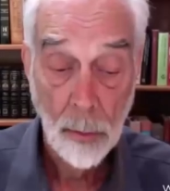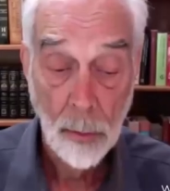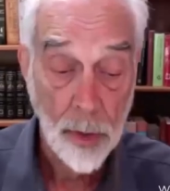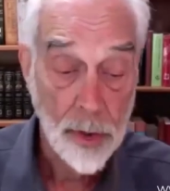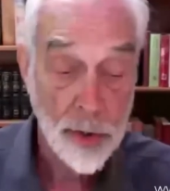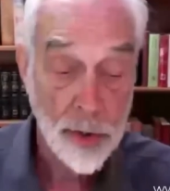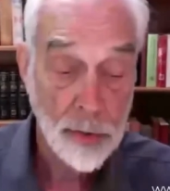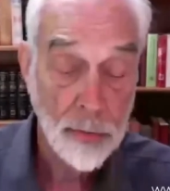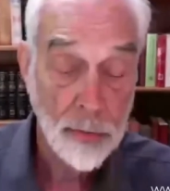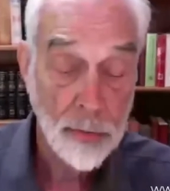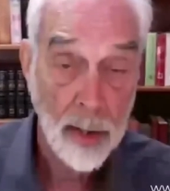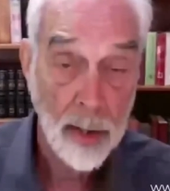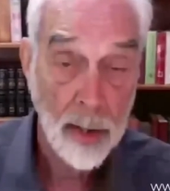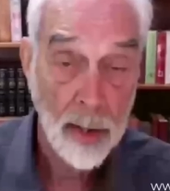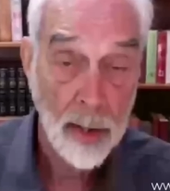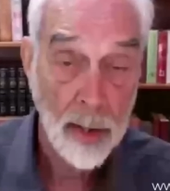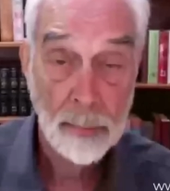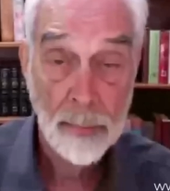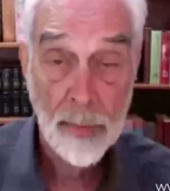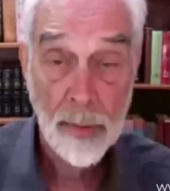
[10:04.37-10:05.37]
worse
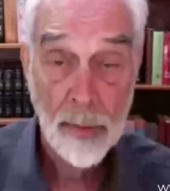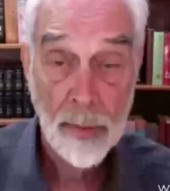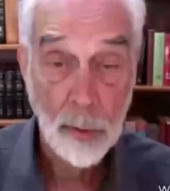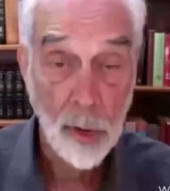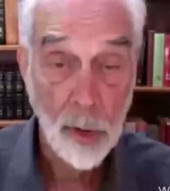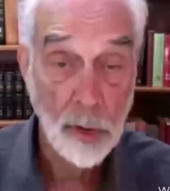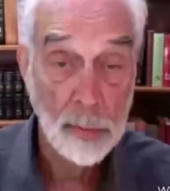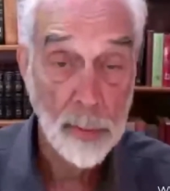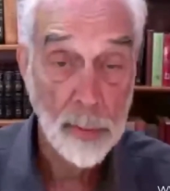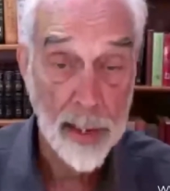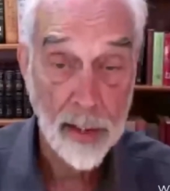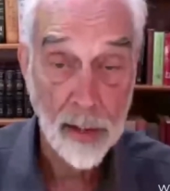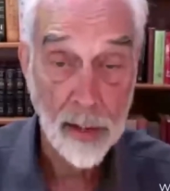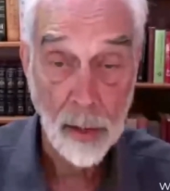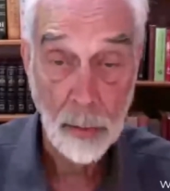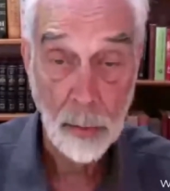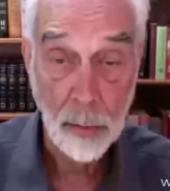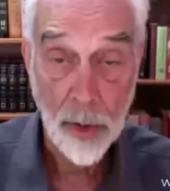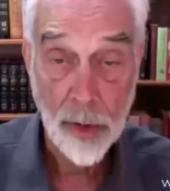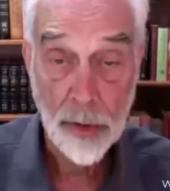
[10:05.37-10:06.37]
from
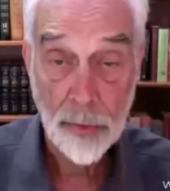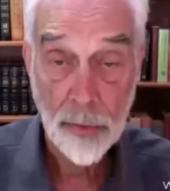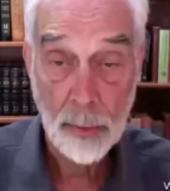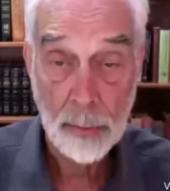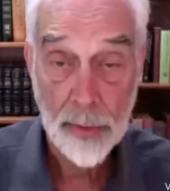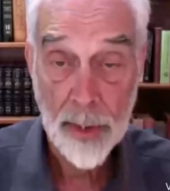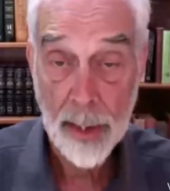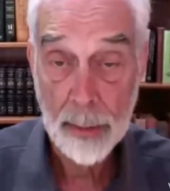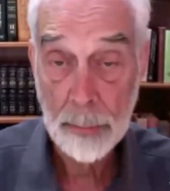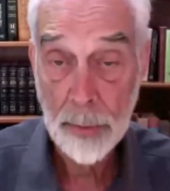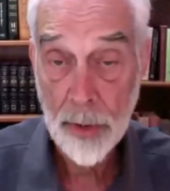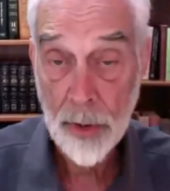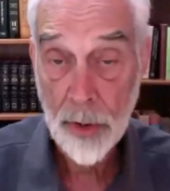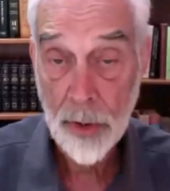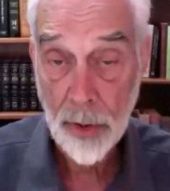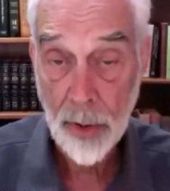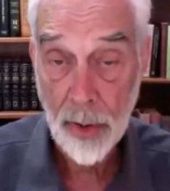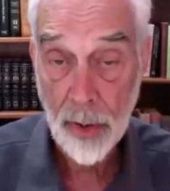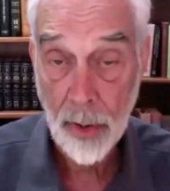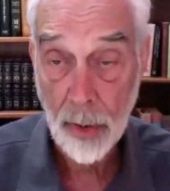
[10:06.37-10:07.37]
movement or worse from
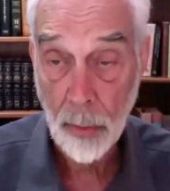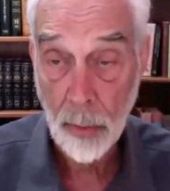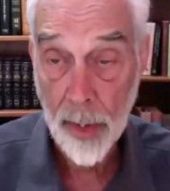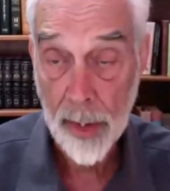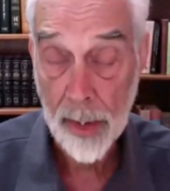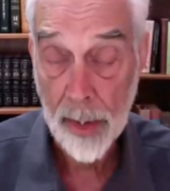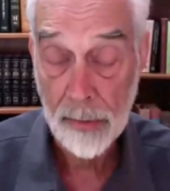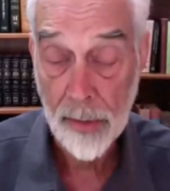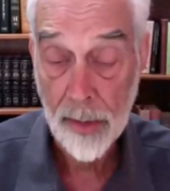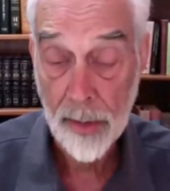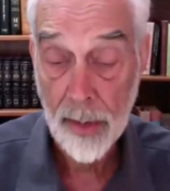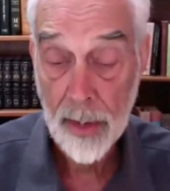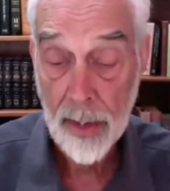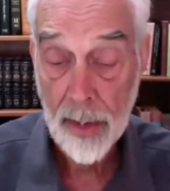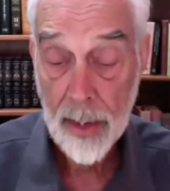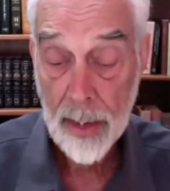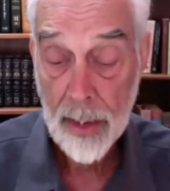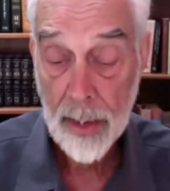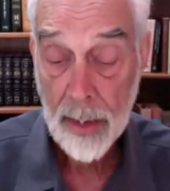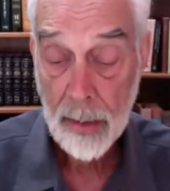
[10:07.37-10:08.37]
temperature or whatever,
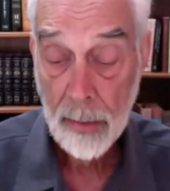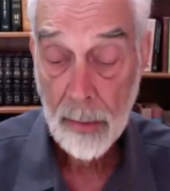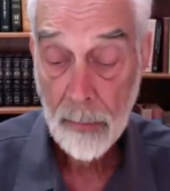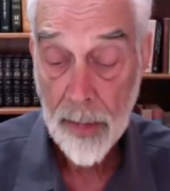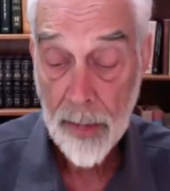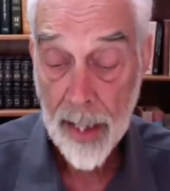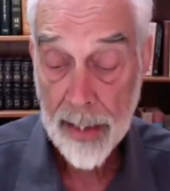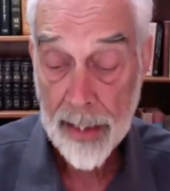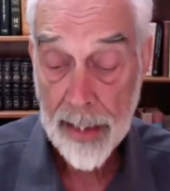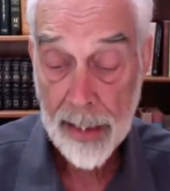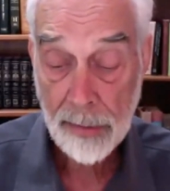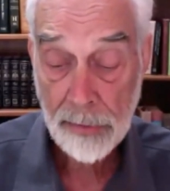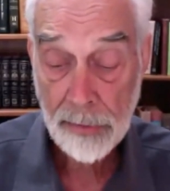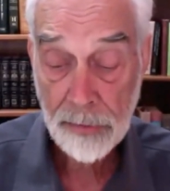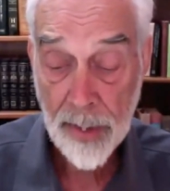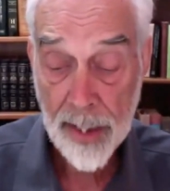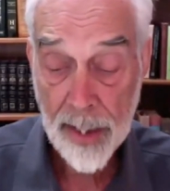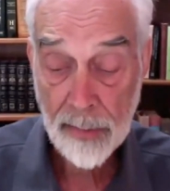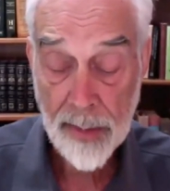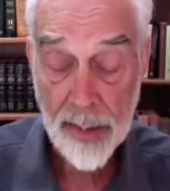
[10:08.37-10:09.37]
that he
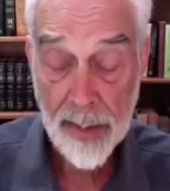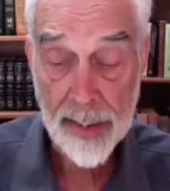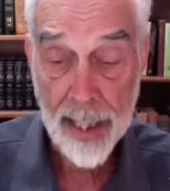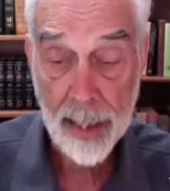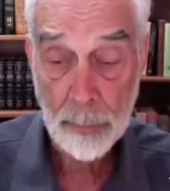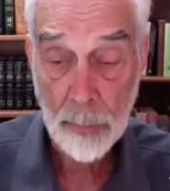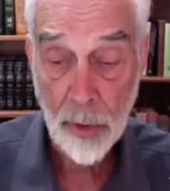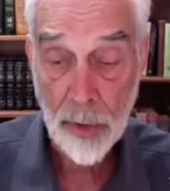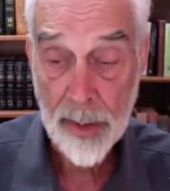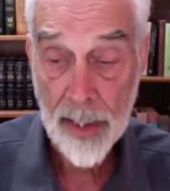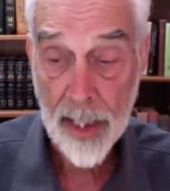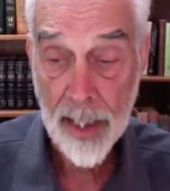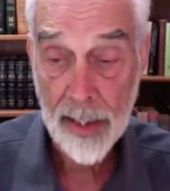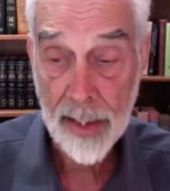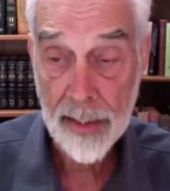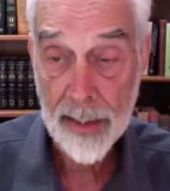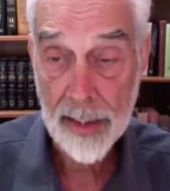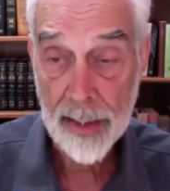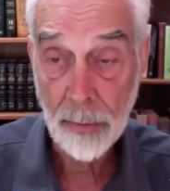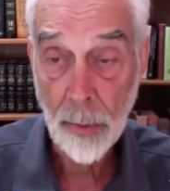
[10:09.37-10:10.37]
found that that
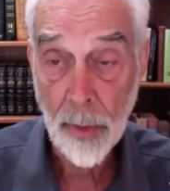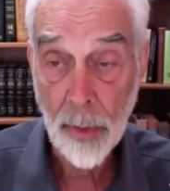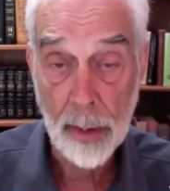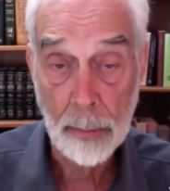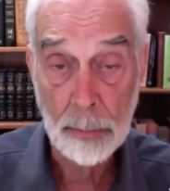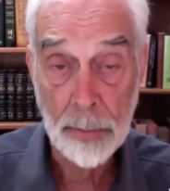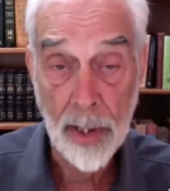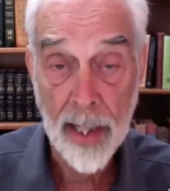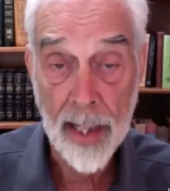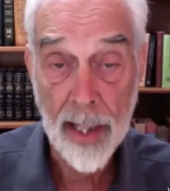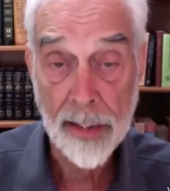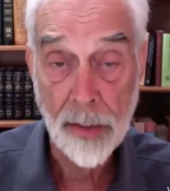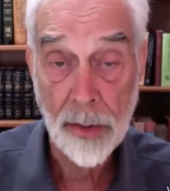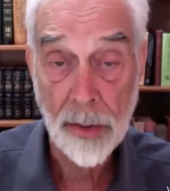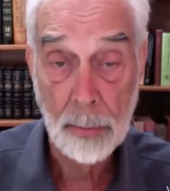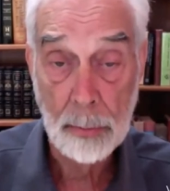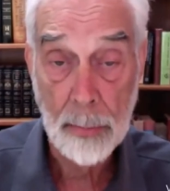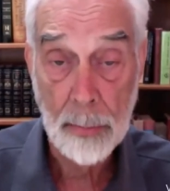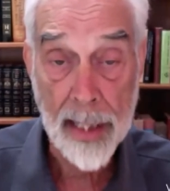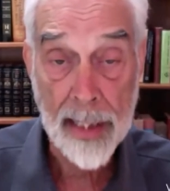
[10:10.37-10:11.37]
modality would apply
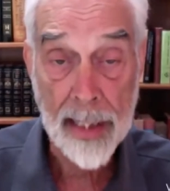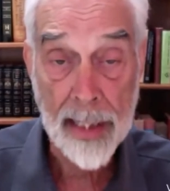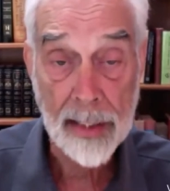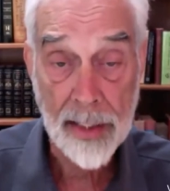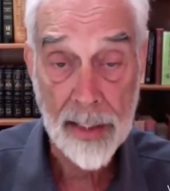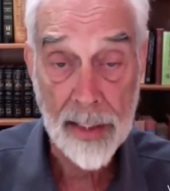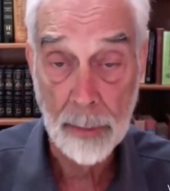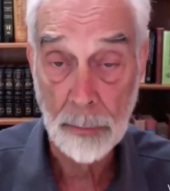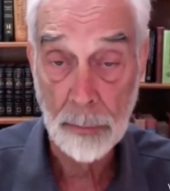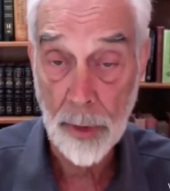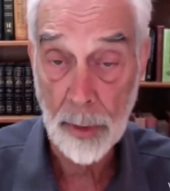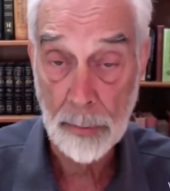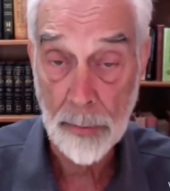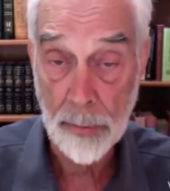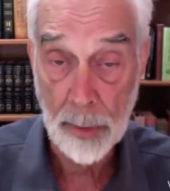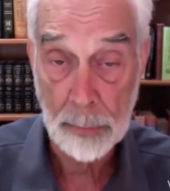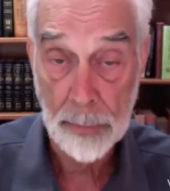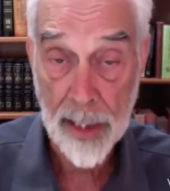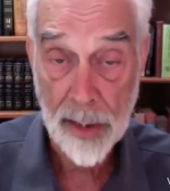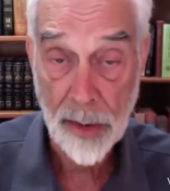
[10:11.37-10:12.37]
to many
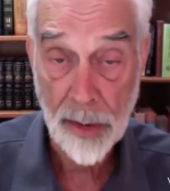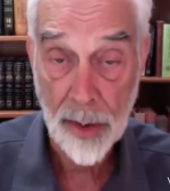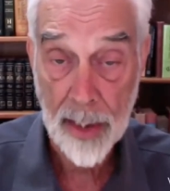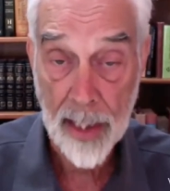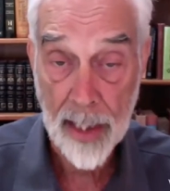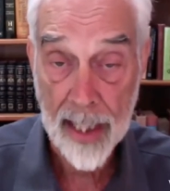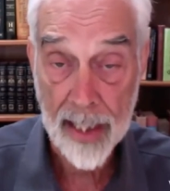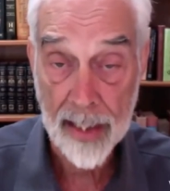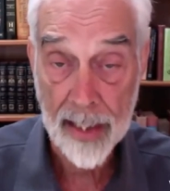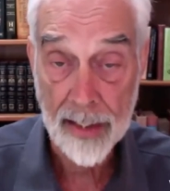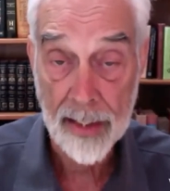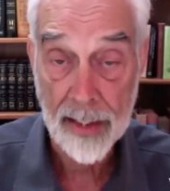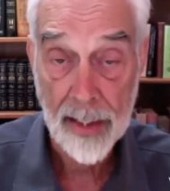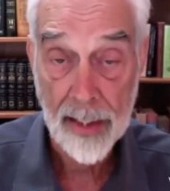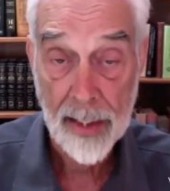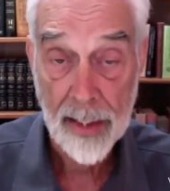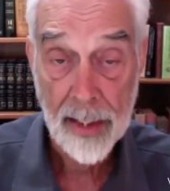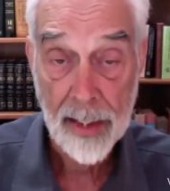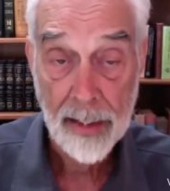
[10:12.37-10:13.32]
symptoms the patient had,